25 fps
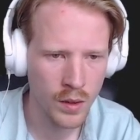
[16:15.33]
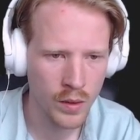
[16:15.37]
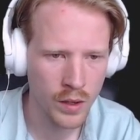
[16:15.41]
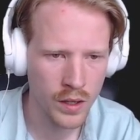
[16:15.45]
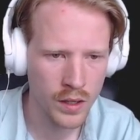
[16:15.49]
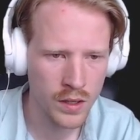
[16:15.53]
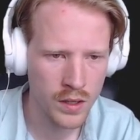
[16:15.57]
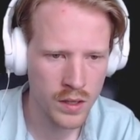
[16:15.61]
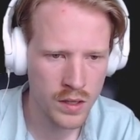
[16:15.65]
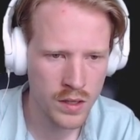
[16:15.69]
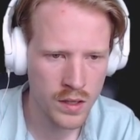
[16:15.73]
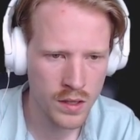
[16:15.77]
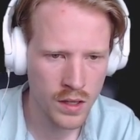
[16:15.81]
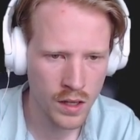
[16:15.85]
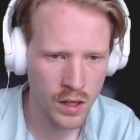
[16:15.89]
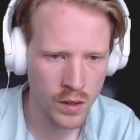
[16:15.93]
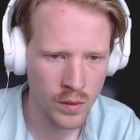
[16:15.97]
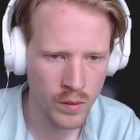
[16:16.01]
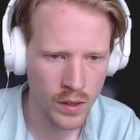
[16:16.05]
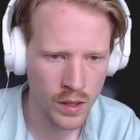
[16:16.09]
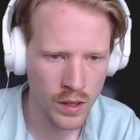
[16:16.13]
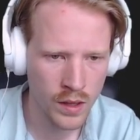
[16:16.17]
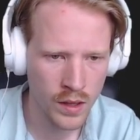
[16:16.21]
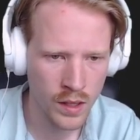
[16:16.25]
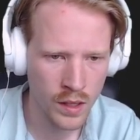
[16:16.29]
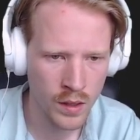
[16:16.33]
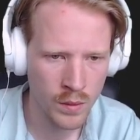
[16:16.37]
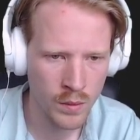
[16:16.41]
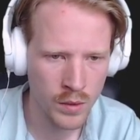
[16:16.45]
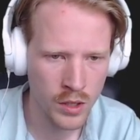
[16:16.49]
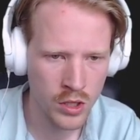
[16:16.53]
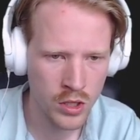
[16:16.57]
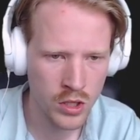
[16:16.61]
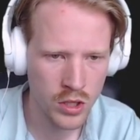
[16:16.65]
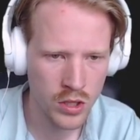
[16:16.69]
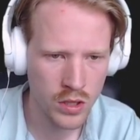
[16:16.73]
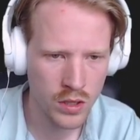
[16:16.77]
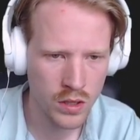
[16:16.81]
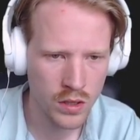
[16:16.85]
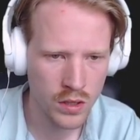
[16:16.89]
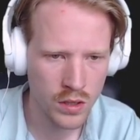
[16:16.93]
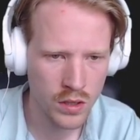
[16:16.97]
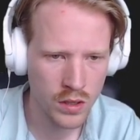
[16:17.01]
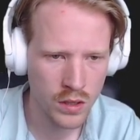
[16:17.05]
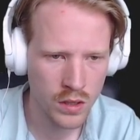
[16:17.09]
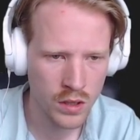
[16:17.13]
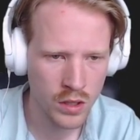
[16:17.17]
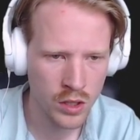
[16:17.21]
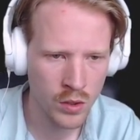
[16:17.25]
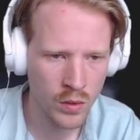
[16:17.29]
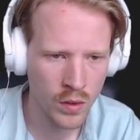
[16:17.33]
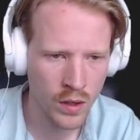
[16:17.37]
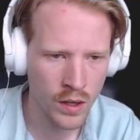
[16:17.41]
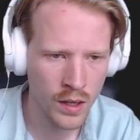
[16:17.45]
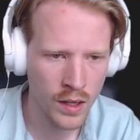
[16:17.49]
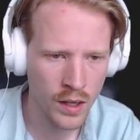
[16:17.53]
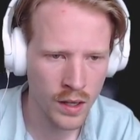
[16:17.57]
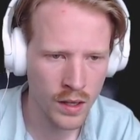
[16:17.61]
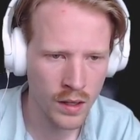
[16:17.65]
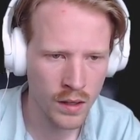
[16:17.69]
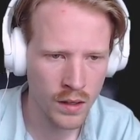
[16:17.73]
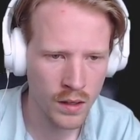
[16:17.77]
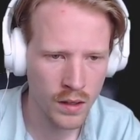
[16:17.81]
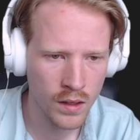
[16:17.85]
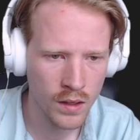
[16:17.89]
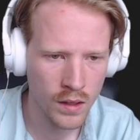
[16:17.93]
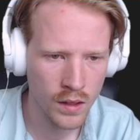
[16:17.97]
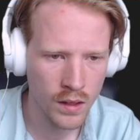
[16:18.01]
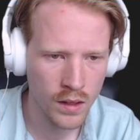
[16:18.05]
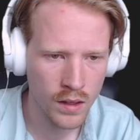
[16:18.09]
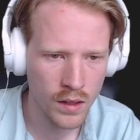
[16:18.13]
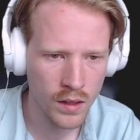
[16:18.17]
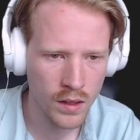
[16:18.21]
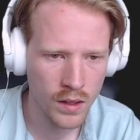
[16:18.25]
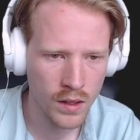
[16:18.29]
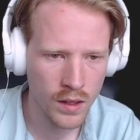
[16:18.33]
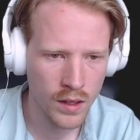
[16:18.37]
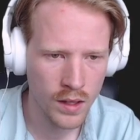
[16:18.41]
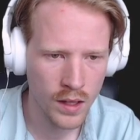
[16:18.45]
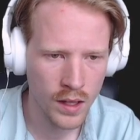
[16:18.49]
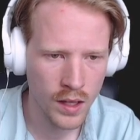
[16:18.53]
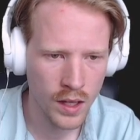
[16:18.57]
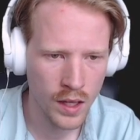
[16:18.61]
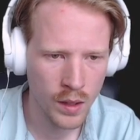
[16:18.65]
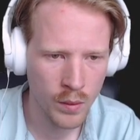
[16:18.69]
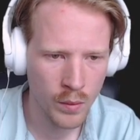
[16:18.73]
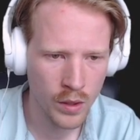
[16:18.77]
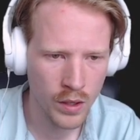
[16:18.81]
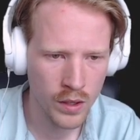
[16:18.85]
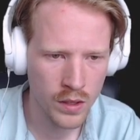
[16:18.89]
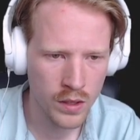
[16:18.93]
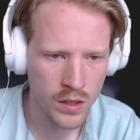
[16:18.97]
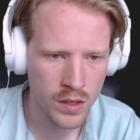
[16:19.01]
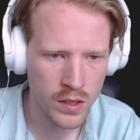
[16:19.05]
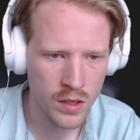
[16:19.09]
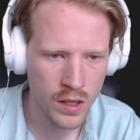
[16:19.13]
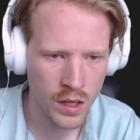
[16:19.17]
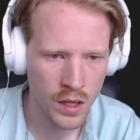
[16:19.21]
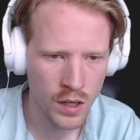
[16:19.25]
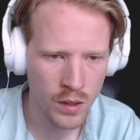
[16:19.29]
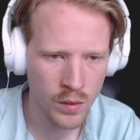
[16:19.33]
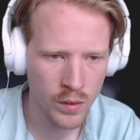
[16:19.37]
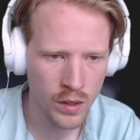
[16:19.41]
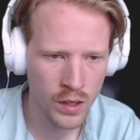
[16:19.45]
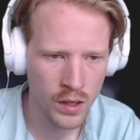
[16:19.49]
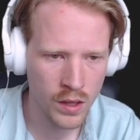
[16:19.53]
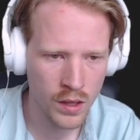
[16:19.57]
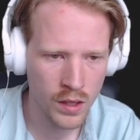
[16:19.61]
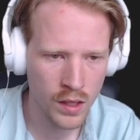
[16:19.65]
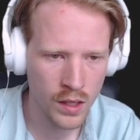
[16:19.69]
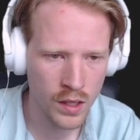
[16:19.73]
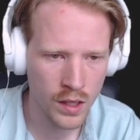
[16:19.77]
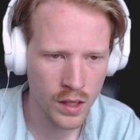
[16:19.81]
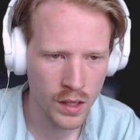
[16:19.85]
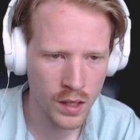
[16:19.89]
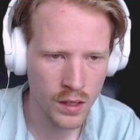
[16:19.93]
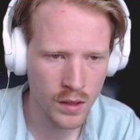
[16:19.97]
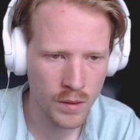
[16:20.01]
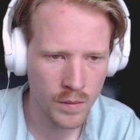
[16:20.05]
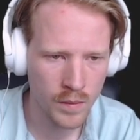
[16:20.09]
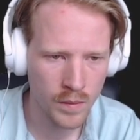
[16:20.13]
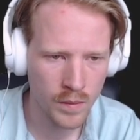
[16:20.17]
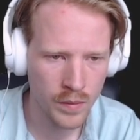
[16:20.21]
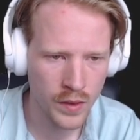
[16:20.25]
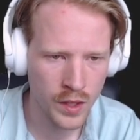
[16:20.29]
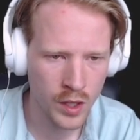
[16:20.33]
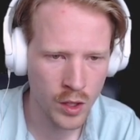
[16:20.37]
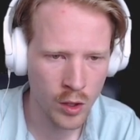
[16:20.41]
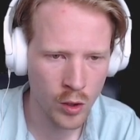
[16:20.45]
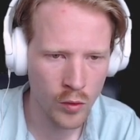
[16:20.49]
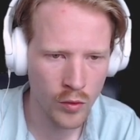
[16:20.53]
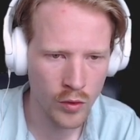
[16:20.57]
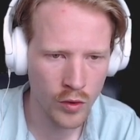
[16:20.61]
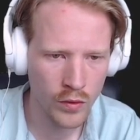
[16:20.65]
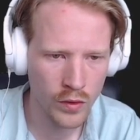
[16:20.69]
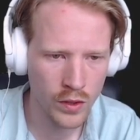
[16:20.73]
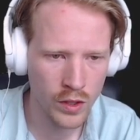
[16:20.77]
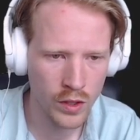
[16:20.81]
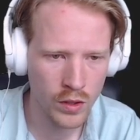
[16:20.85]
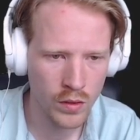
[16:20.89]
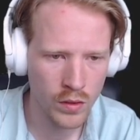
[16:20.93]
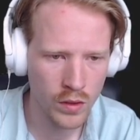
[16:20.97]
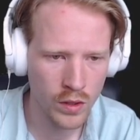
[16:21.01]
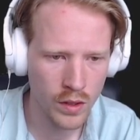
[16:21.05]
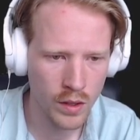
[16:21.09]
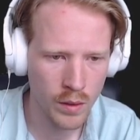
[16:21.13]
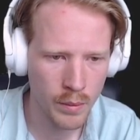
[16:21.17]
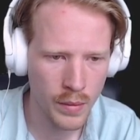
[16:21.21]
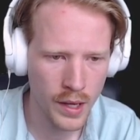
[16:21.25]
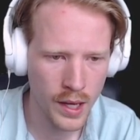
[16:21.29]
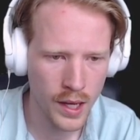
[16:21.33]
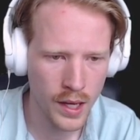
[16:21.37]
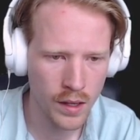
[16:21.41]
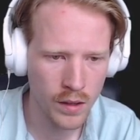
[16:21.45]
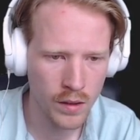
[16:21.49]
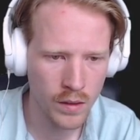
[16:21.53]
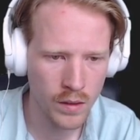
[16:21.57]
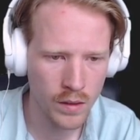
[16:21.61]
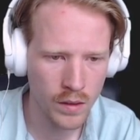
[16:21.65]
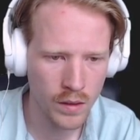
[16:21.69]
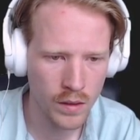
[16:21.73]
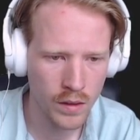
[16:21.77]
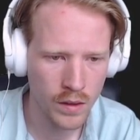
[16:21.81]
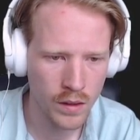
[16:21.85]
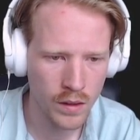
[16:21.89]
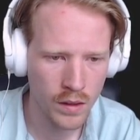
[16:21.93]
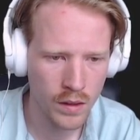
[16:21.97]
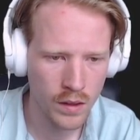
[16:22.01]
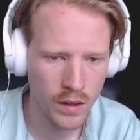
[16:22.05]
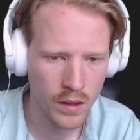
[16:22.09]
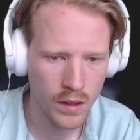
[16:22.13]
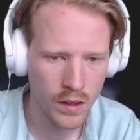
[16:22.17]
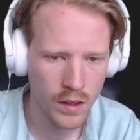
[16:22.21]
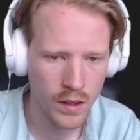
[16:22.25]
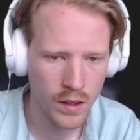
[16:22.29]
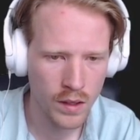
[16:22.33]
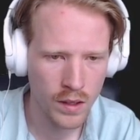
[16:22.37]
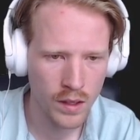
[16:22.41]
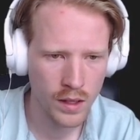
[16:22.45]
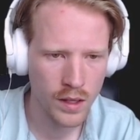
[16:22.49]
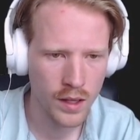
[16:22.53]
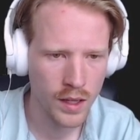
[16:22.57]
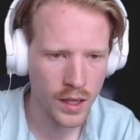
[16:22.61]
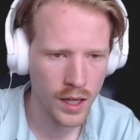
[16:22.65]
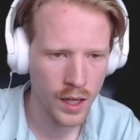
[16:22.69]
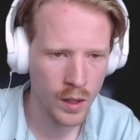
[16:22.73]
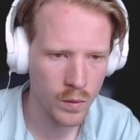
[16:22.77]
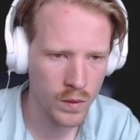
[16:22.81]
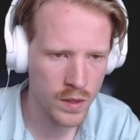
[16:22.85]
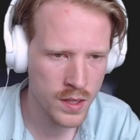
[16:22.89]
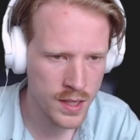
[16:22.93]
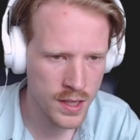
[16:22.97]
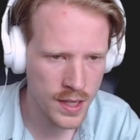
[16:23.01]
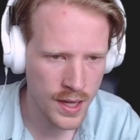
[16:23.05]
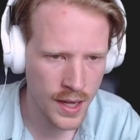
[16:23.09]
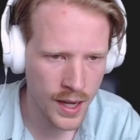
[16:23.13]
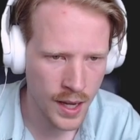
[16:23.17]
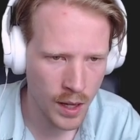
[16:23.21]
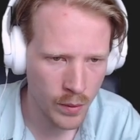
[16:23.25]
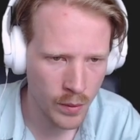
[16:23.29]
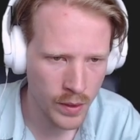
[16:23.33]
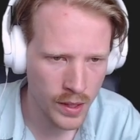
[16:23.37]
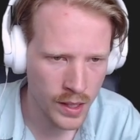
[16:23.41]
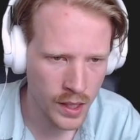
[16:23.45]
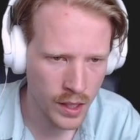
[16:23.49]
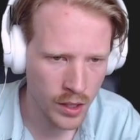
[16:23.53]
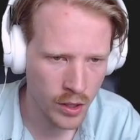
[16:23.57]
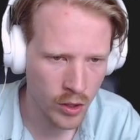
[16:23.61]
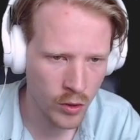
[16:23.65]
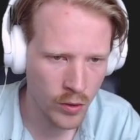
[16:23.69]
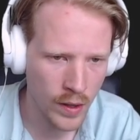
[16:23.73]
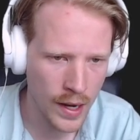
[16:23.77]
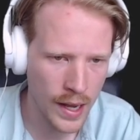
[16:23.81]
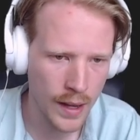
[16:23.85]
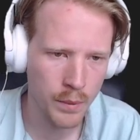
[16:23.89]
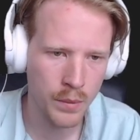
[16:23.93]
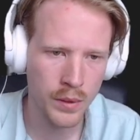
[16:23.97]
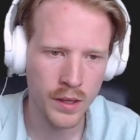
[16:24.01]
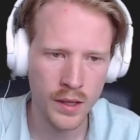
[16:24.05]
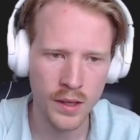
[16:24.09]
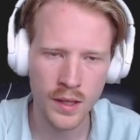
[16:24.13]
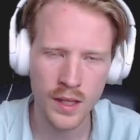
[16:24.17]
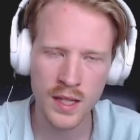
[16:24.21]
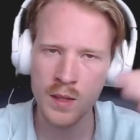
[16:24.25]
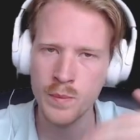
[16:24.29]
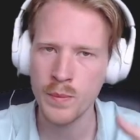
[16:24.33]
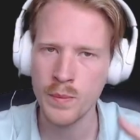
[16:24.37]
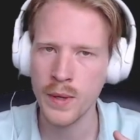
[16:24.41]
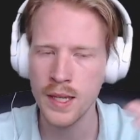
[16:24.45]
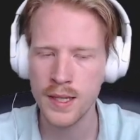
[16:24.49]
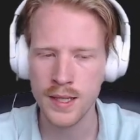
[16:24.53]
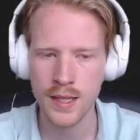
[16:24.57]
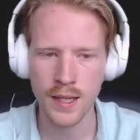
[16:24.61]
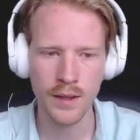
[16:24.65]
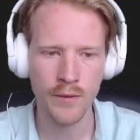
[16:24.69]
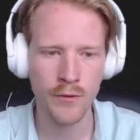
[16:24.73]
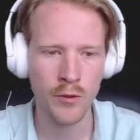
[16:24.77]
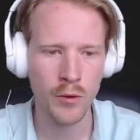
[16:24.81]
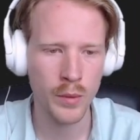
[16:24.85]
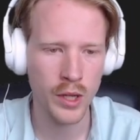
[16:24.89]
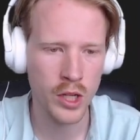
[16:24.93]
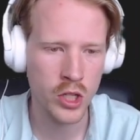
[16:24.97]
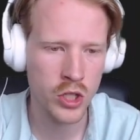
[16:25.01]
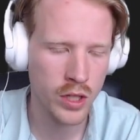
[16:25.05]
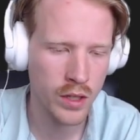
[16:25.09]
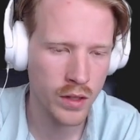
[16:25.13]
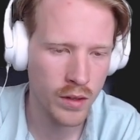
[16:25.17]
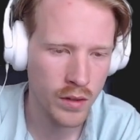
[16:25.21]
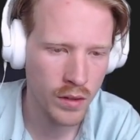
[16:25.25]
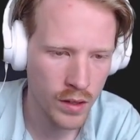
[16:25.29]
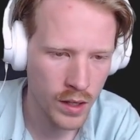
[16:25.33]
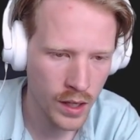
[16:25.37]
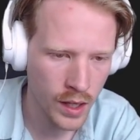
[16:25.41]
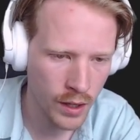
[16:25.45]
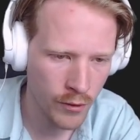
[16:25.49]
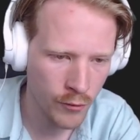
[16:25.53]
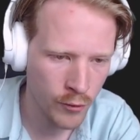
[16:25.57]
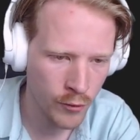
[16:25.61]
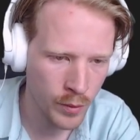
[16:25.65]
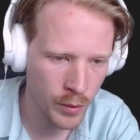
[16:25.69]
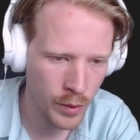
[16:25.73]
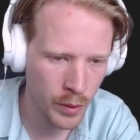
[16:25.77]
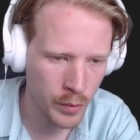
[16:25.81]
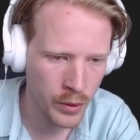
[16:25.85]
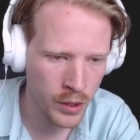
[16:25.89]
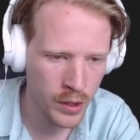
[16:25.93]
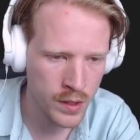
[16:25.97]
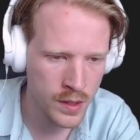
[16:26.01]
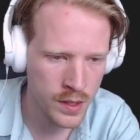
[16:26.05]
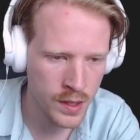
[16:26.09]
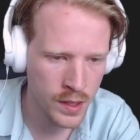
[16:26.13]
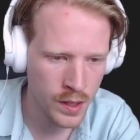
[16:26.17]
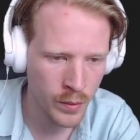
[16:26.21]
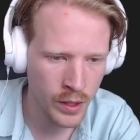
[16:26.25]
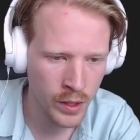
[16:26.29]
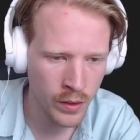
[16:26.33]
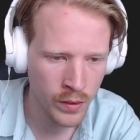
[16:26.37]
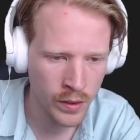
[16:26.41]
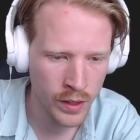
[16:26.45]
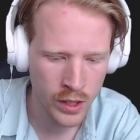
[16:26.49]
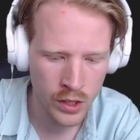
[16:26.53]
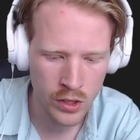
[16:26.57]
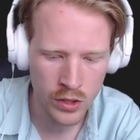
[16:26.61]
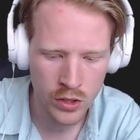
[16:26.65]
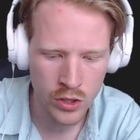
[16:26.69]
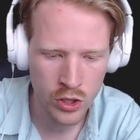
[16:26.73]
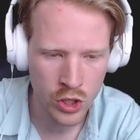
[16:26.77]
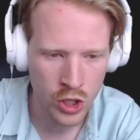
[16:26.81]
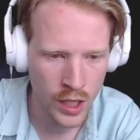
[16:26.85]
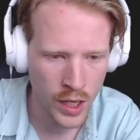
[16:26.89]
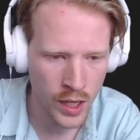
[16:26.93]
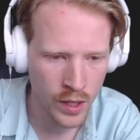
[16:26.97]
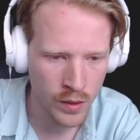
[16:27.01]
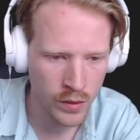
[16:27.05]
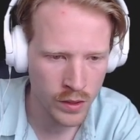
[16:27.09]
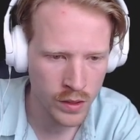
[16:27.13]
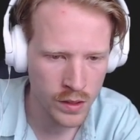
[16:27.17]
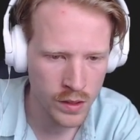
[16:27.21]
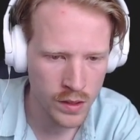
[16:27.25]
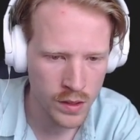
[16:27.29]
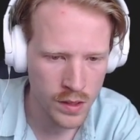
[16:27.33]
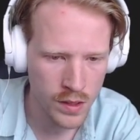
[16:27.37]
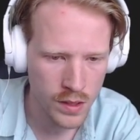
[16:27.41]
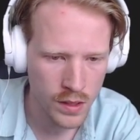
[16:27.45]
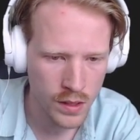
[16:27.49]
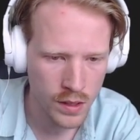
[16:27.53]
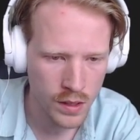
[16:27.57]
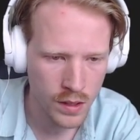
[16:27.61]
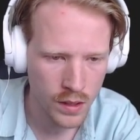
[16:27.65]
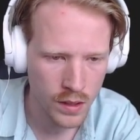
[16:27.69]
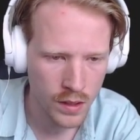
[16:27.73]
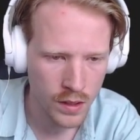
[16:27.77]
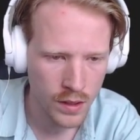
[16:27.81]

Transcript: We're going to start with the image URL. And we're going to start with the overview or the bio. And we'll see how we can grab this basic information from the person. We don't need genres.